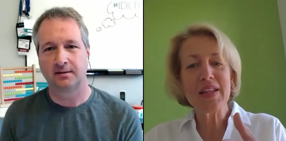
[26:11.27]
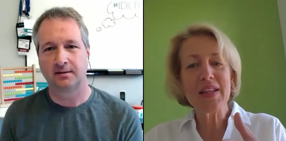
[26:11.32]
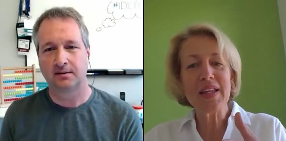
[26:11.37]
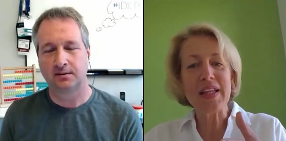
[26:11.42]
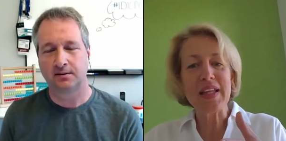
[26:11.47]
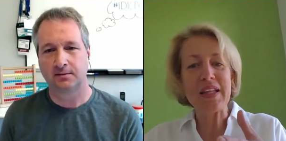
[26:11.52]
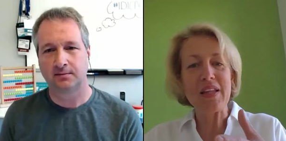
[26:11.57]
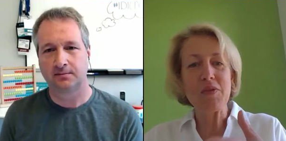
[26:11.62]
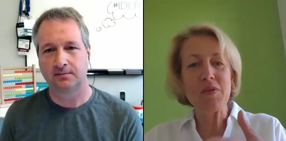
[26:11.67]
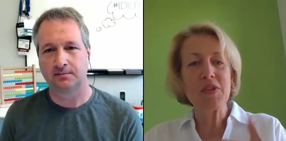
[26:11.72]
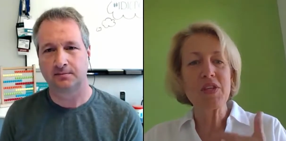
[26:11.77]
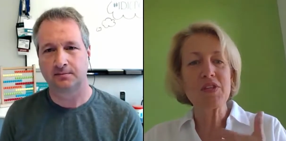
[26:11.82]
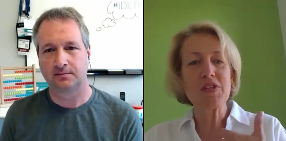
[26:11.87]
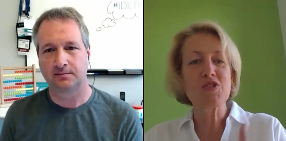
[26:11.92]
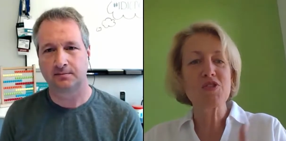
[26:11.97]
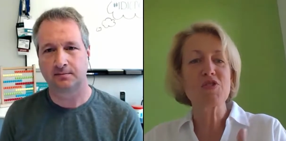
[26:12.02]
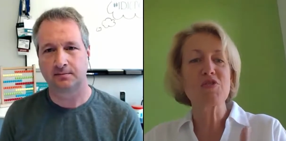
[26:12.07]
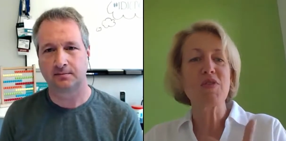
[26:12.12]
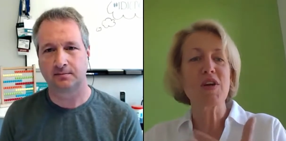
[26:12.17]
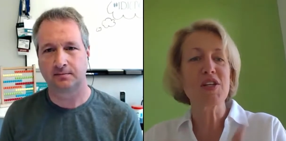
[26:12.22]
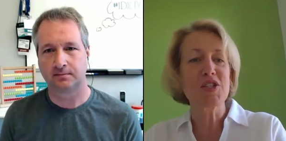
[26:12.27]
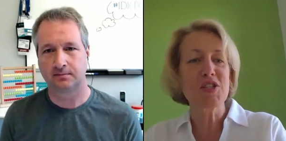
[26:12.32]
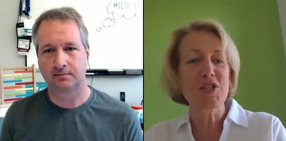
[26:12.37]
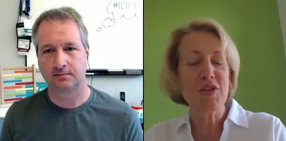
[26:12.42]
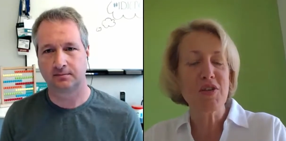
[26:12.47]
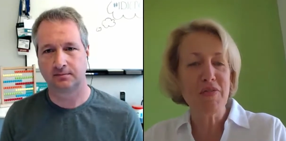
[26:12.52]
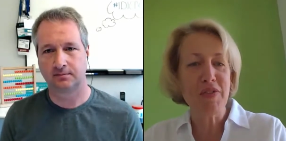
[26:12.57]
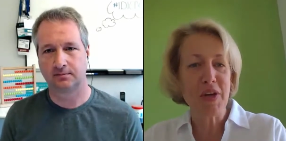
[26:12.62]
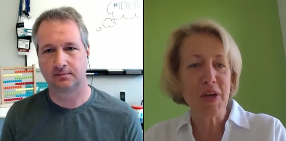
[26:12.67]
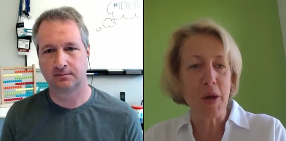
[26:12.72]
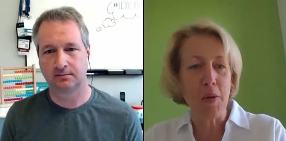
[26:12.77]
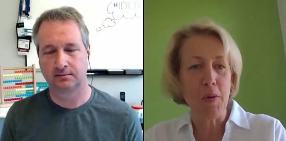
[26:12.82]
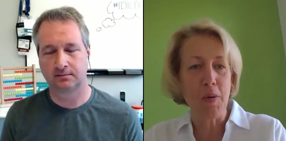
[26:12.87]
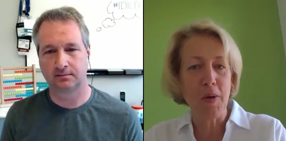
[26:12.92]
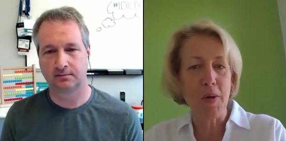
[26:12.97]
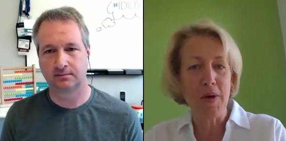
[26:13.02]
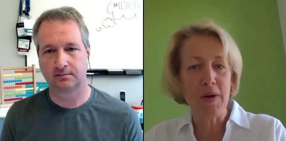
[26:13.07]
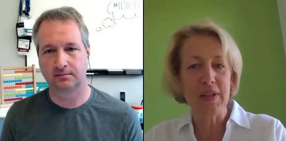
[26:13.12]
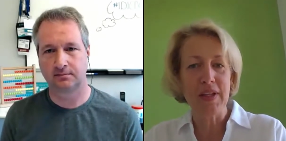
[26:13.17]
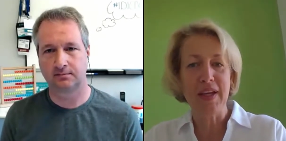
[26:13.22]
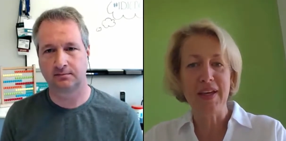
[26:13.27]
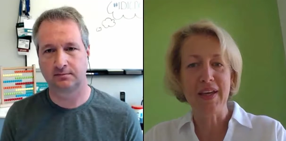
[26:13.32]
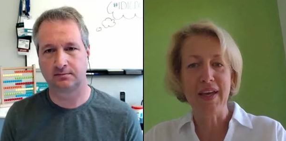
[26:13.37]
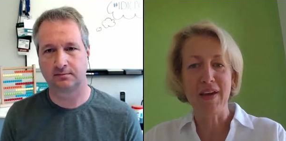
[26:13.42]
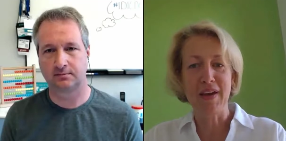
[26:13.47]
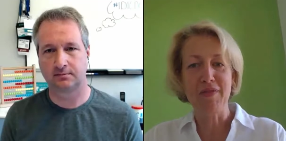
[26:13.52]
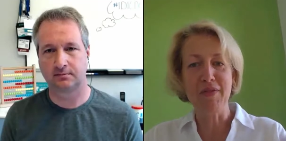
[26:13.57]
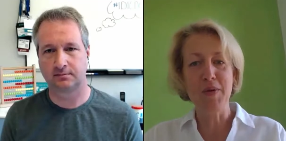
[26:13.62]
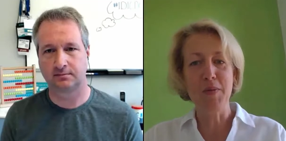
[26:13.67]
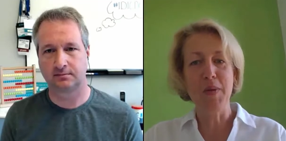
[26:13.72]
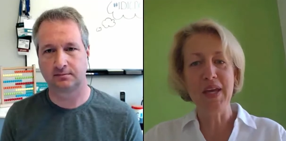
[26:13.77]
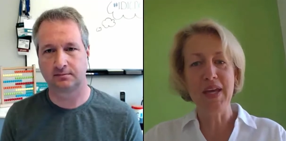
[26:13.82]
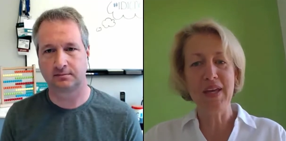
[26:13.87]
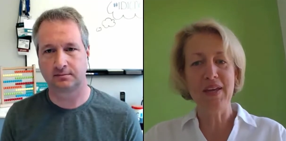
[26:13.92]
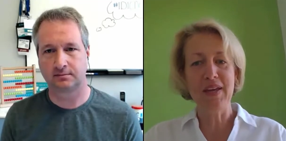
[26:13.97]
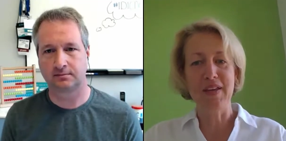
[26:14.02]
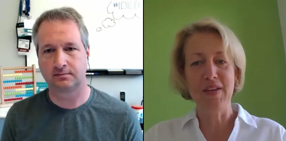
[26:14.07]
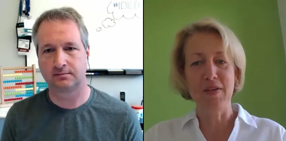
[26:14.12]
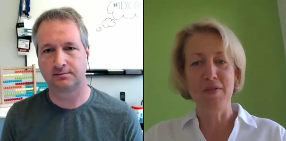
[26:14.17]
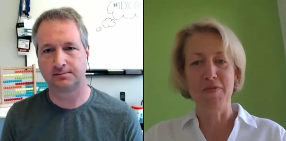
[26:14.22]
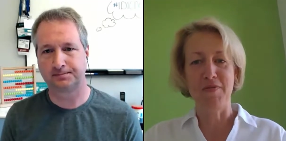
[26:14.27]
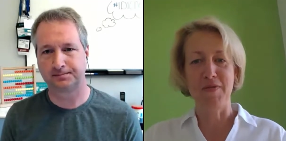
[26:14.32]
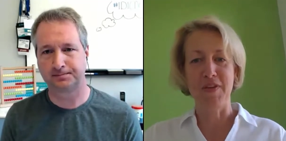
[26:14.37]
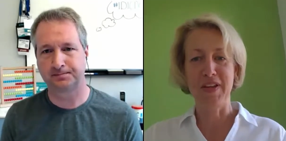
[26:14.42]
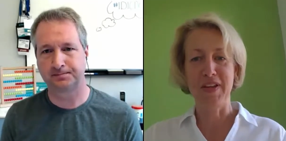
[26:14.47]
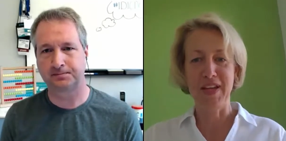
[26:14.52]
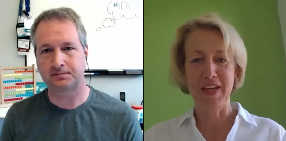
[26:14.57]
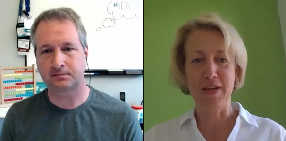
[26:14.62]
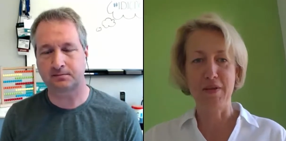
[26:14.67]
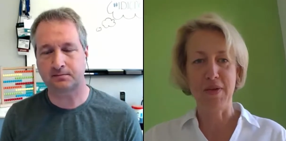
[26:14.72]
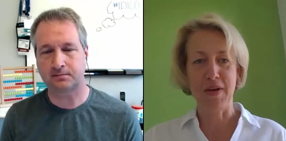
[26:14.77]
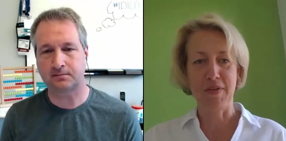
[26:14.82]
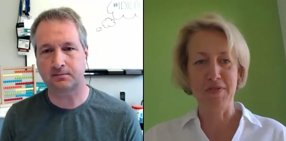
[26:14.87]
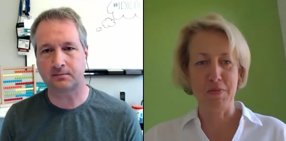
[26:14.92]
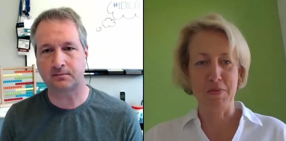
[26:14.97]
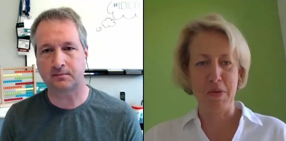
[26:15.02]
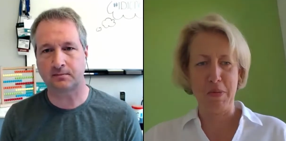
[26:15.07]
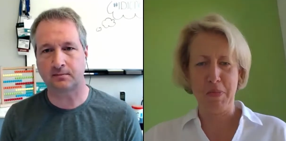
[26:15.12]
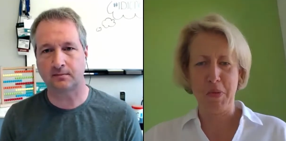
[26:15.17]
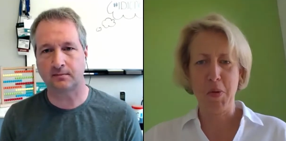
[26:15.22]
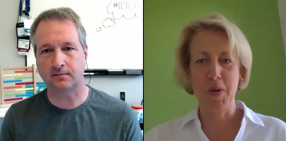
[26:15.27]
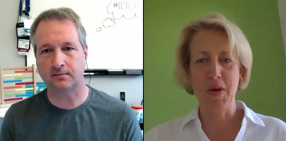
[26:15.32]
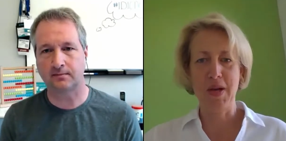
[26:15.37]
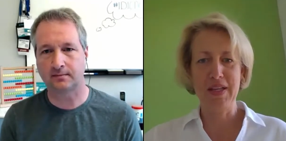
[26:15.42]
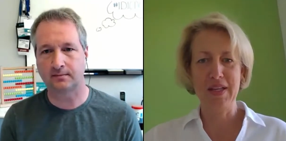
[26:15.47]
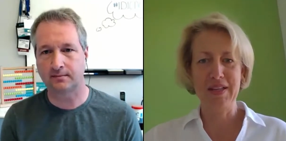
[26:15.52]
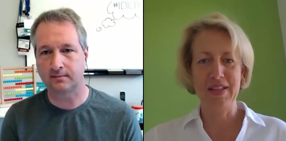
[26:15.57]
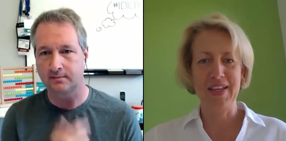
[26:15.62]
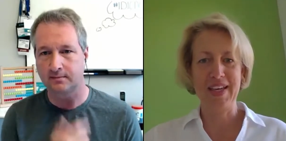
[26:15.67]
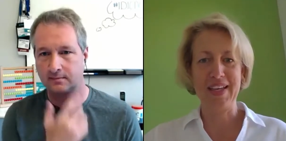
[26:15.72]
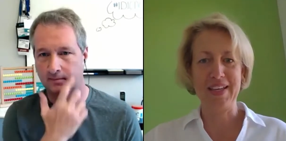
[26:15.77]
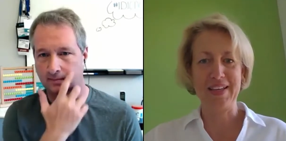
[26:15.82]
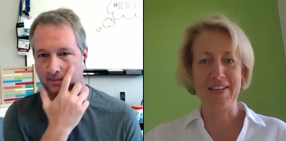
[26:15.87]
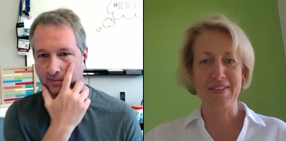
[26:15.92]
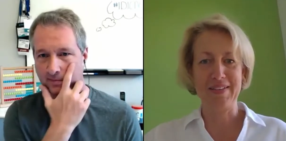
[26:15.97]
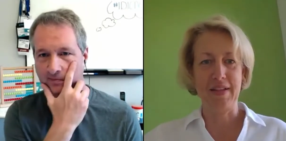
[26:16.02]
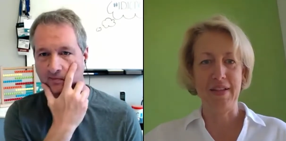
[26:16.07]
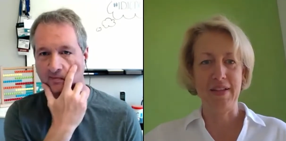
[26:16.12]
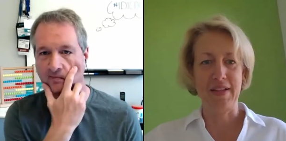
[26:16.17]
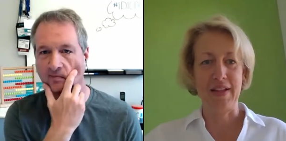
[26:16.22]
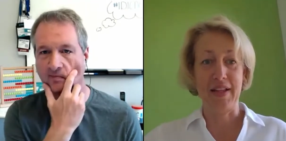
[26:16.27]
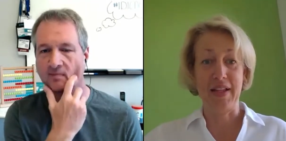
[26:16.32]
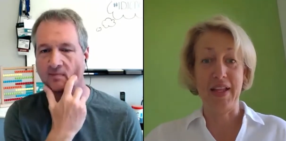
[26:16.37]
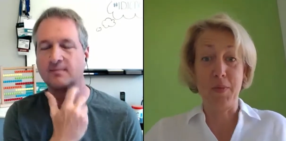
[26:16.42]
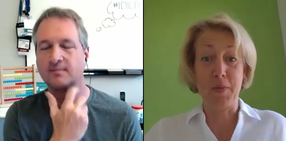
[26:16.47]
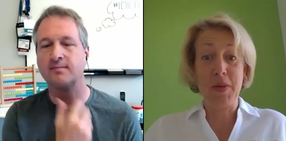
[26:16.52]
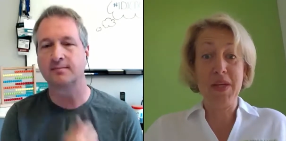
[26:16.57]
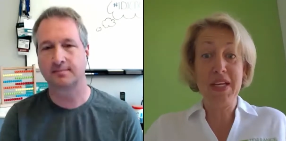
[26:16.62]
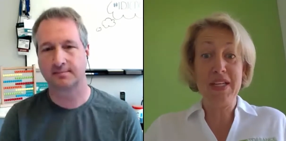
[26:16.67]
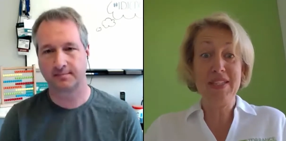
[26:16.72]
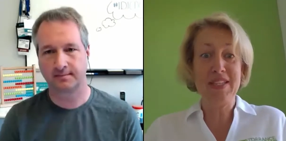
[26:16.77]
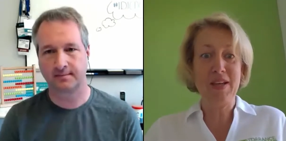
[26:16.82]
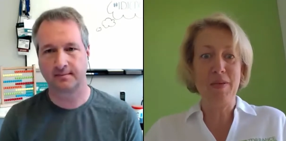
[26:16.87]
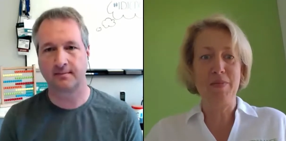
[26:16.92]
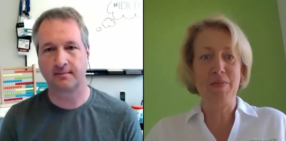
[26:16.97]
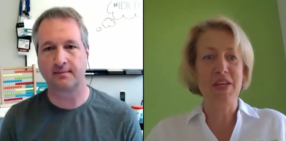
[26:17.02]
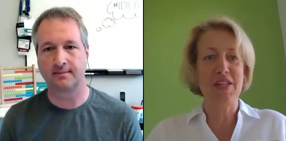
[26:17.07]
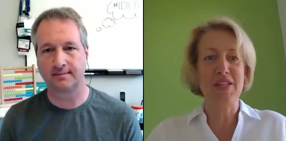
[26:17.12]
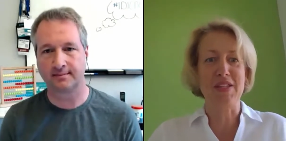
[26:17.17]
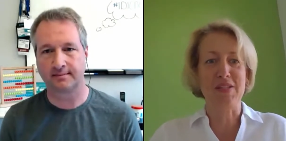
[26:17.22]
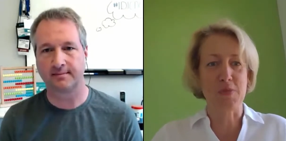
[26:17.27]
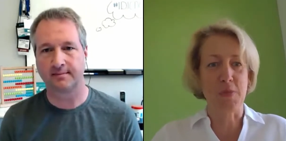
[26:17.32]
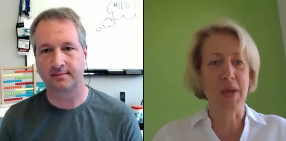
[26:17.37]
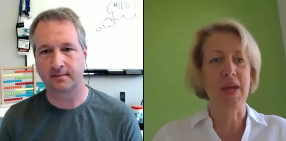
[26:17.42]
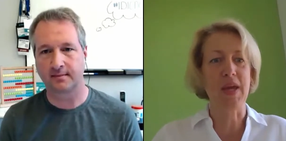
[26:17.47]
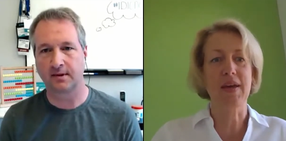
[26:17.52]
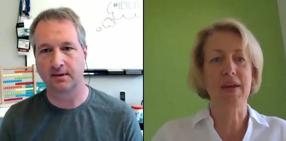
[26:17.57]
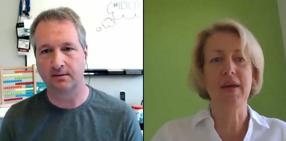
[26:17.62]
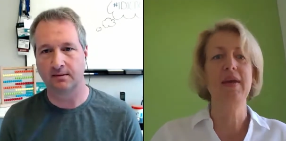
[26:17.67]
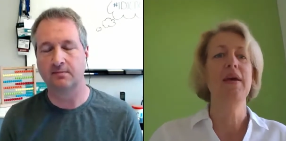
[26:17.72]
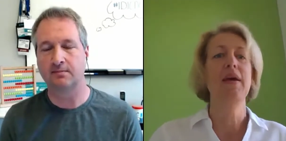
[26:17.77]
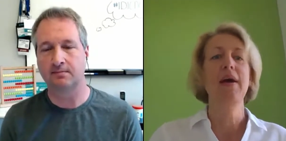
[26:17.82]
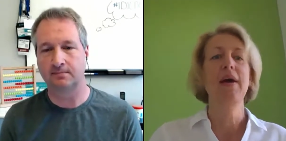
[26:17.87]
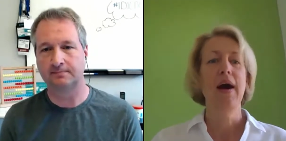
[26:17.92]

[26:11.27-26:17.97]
Speaker 1: like the, the structure of the cohort, like every week you feel like you have to report in like, like we did something this week.